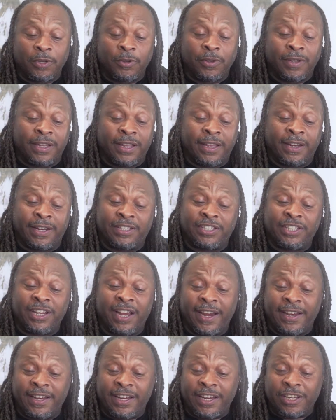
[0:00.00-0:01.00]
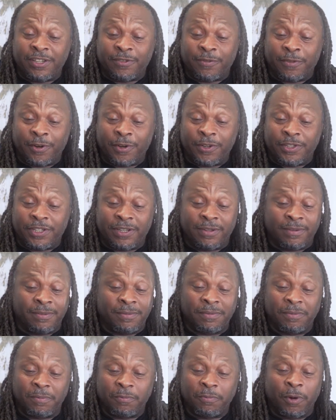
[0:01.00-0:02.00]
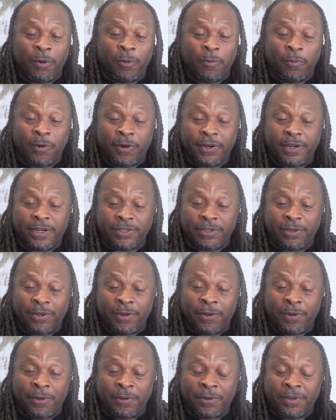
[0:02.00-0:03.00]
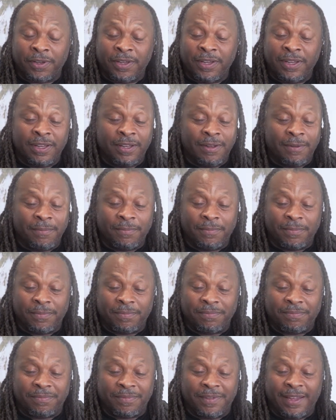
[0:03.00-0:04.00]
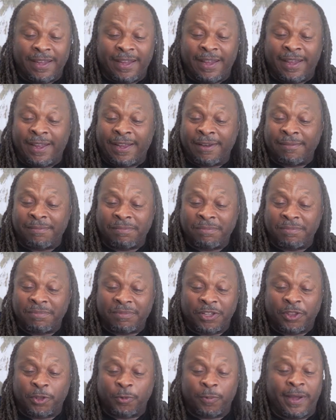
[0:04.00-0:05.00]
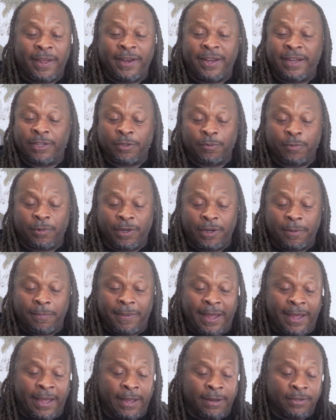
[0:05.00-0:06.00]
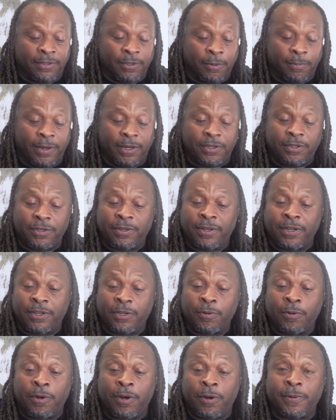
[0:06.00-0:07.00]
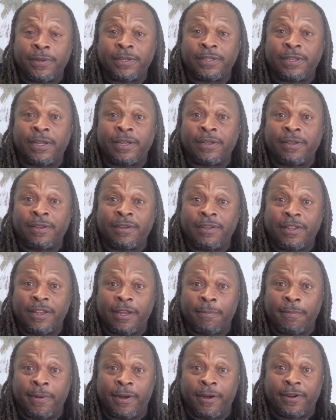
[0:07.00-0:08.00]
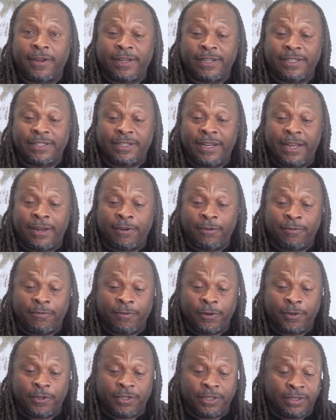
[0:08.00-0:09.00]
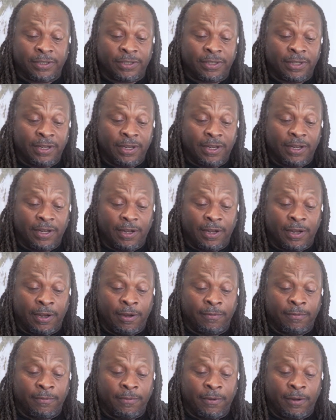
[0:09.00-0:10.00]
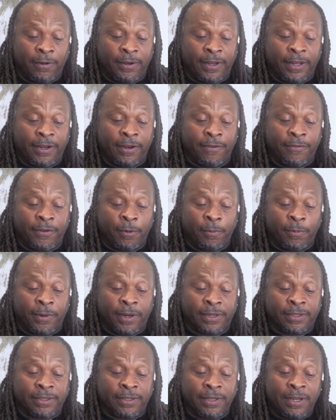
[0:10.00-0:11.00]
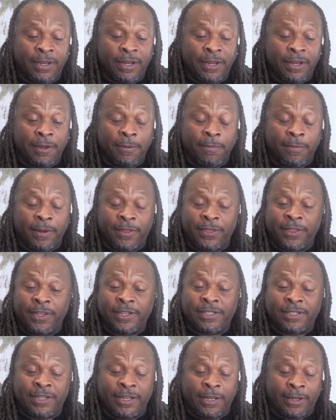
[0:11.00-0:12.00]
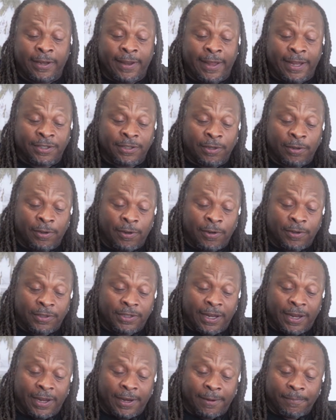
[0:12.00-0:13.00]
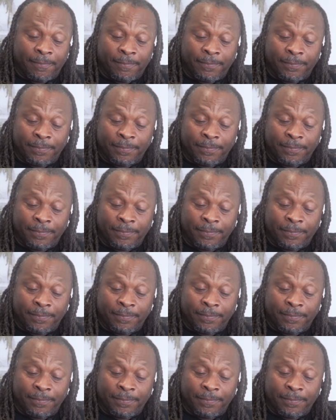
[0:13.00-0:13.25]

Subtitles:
You can get a Chinese version, won't work as long, and the threading is really bad. So make sure that you always get the American standard versions of any of your wicks. But this thing will last a long time.